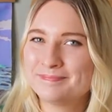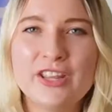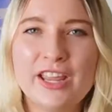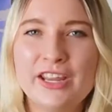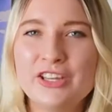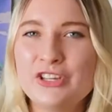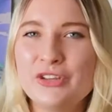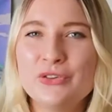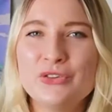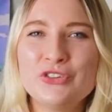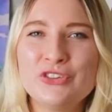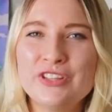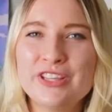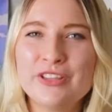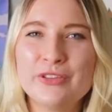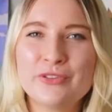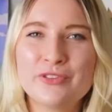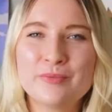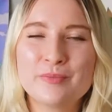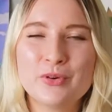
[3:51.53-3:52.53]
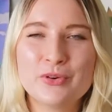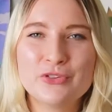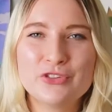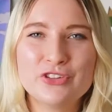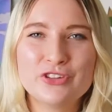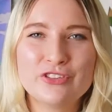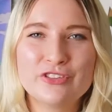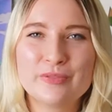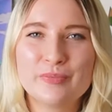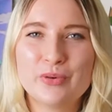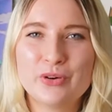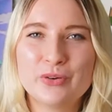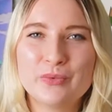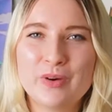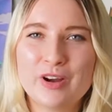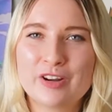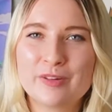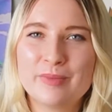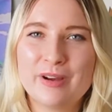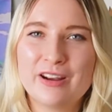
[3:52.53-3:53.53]
And usually those emotional support
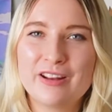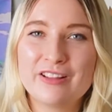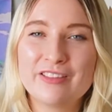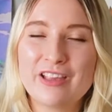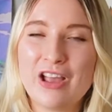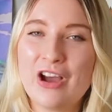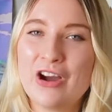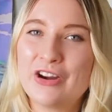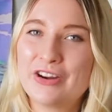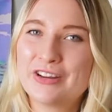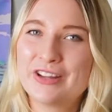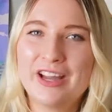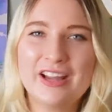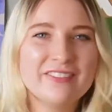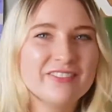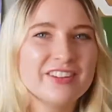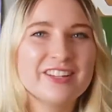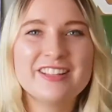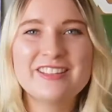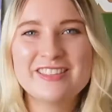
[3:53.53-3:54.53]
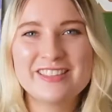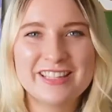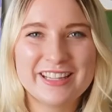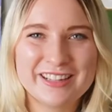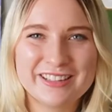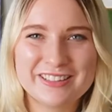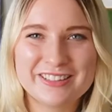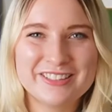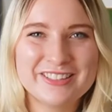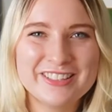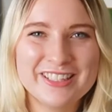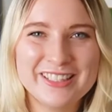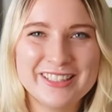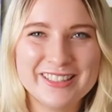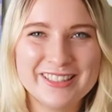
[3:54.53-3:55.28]
water bottles are covered in stickers.